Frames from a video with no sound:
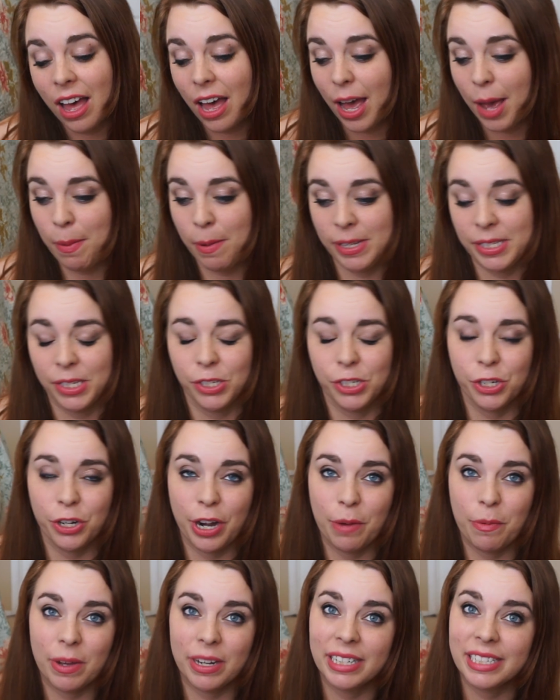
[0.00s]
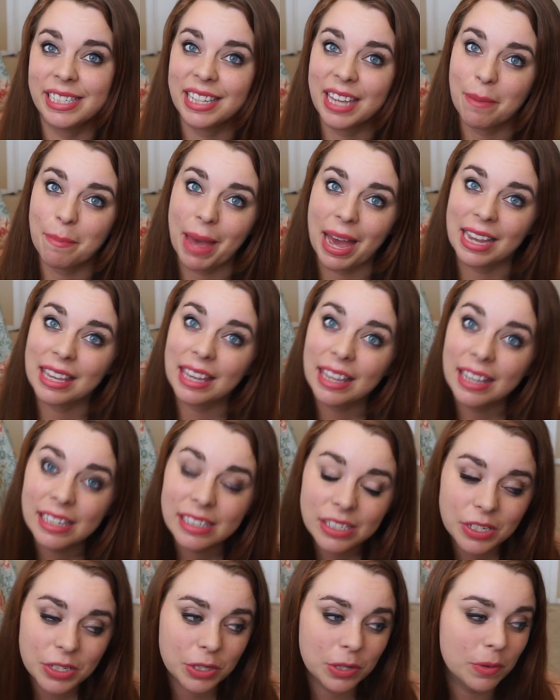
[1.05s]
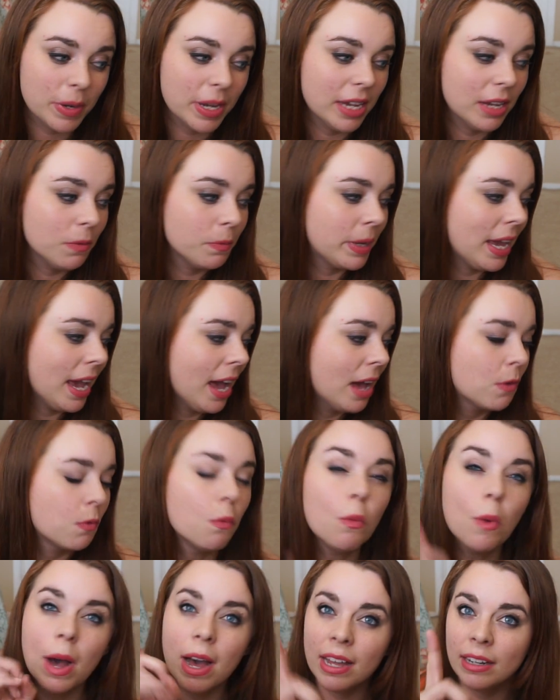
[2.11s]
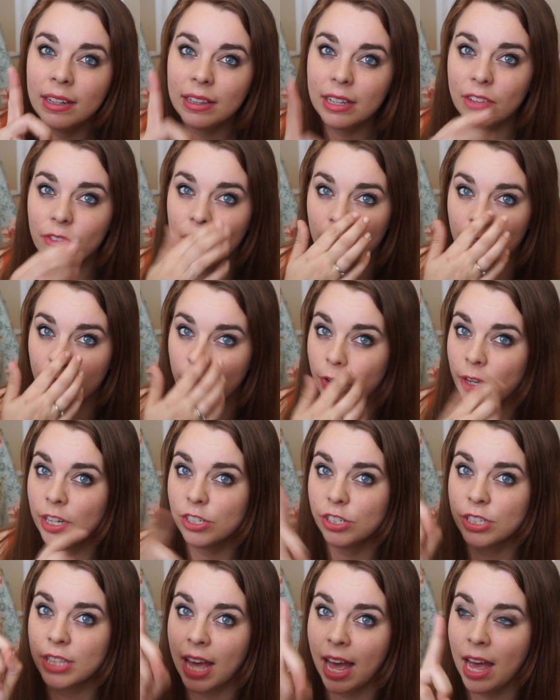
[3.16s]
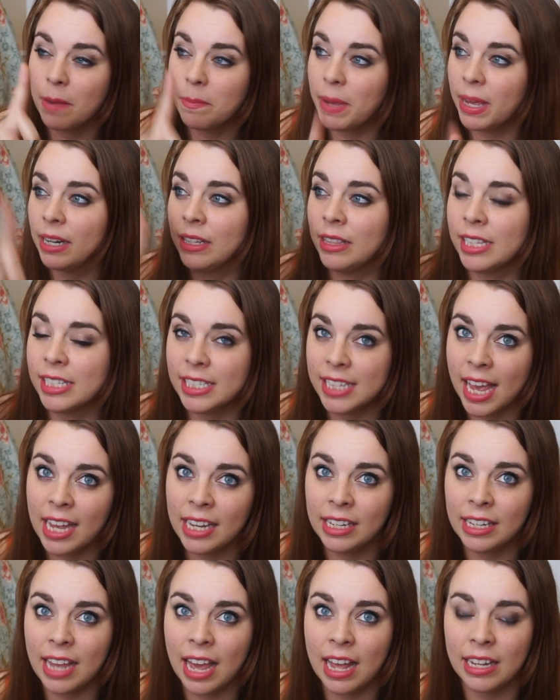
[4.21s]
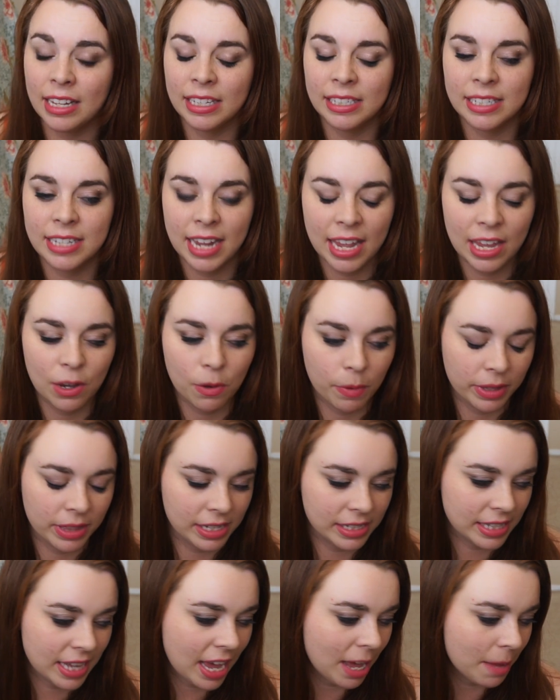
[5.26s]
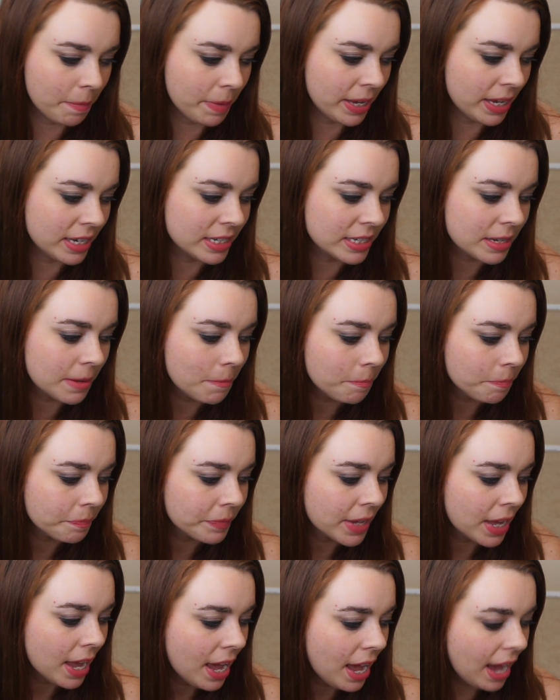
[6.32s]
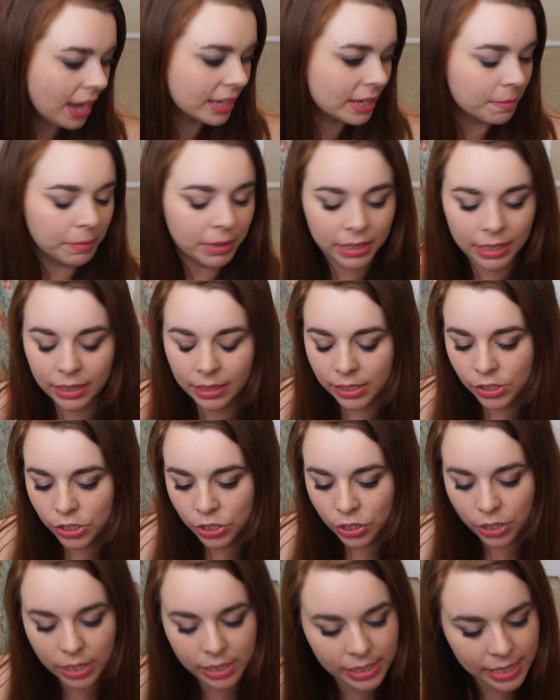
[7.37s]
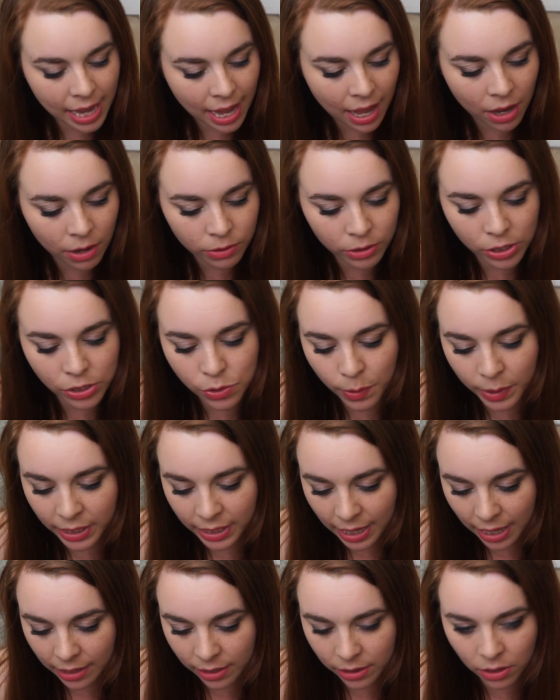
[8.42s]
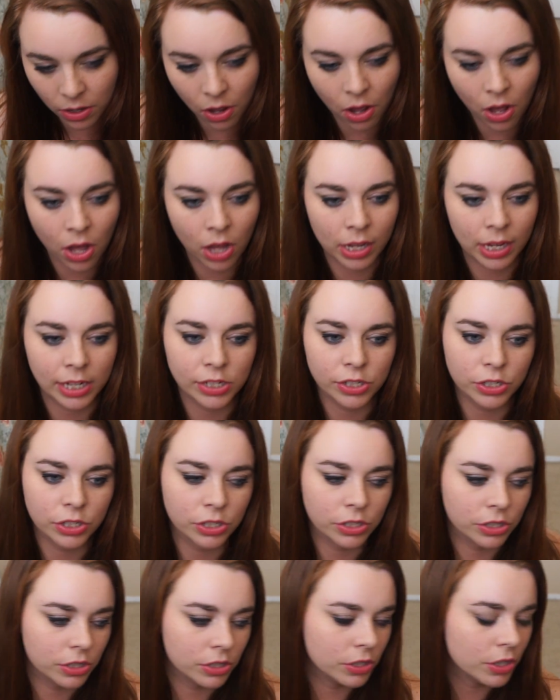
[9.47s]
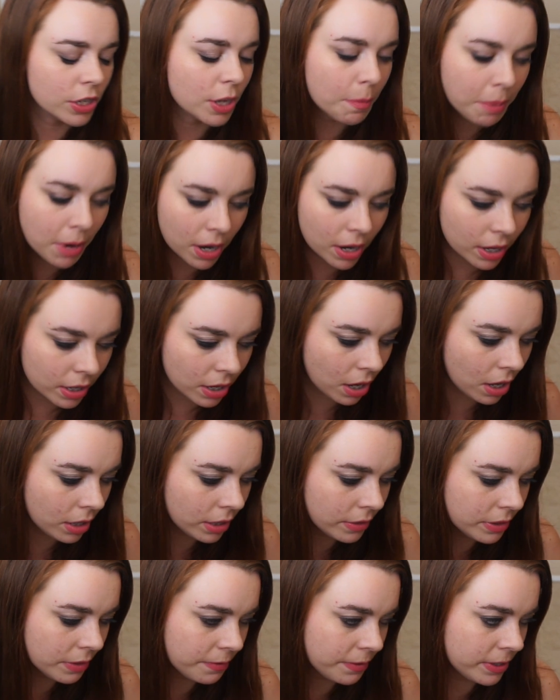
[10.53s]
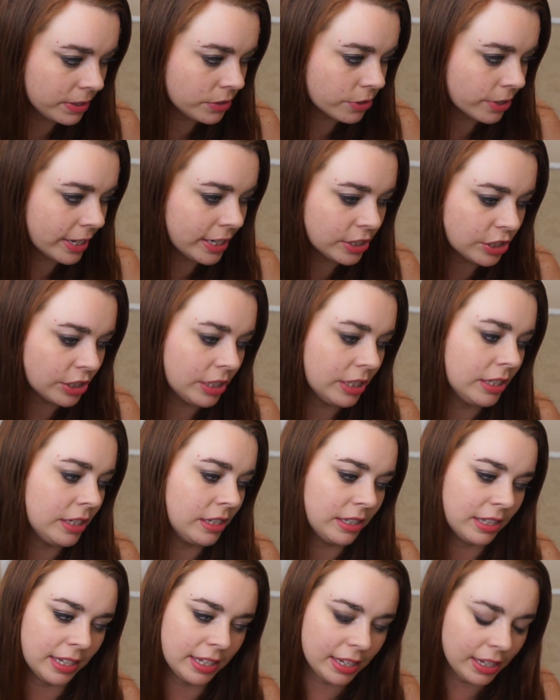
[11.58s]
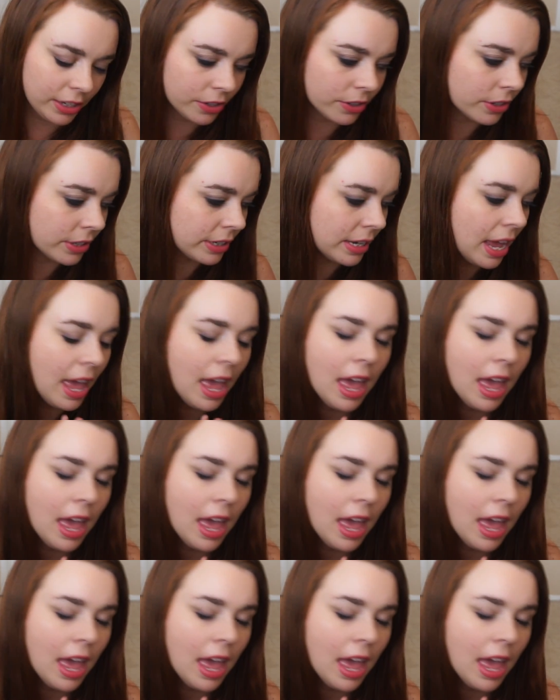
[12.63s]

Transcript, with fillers: I wasn't sure I wanted to get back into it. We had one living fish that had been in the 10-gallon tank when this happened. I completely took down the 20-gallon long. I took apart all of the filtration and the heater and